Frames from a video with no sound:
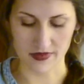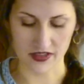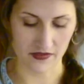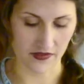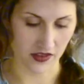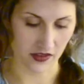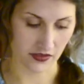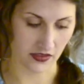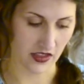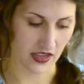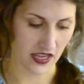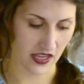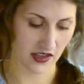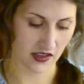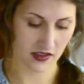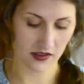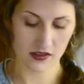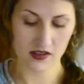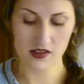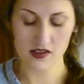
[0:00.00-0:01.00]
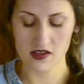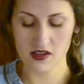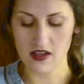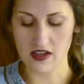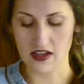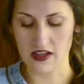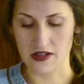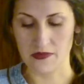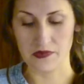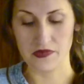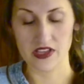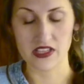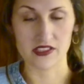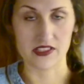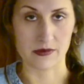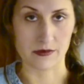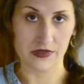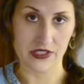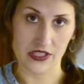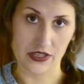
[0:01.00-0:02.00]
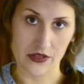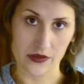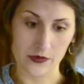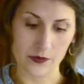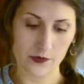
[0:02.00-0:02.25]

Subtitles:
if you'd like. It's up to you.